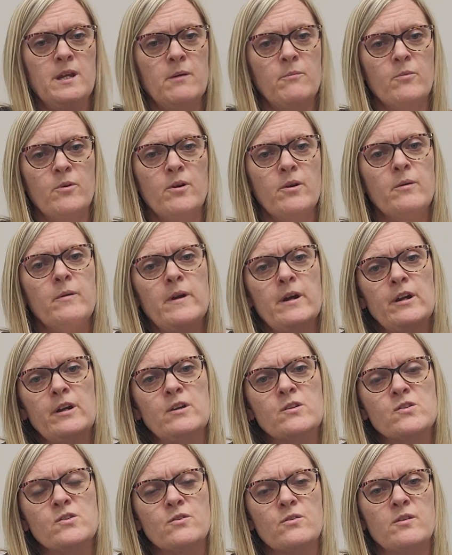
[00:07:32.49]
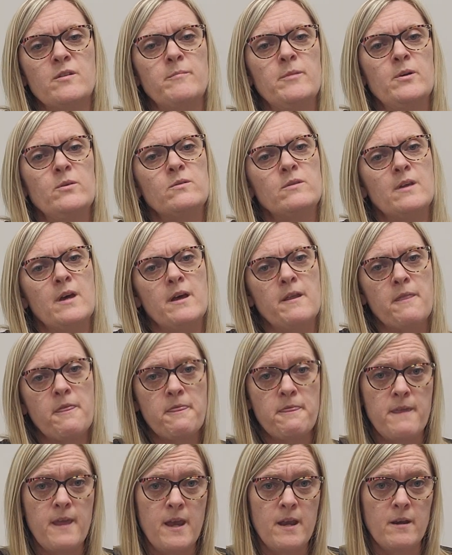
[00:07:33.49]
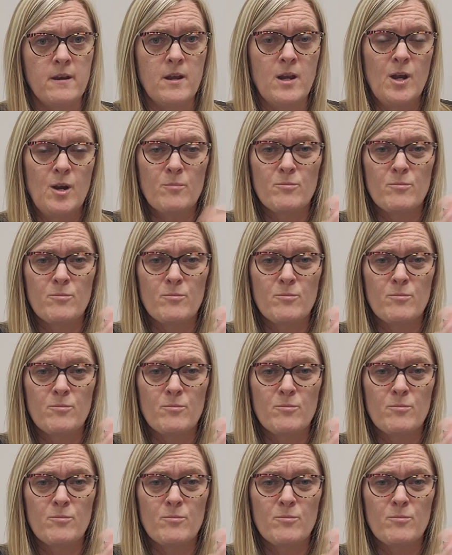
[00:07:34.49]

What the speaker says: and we are concerned about that thin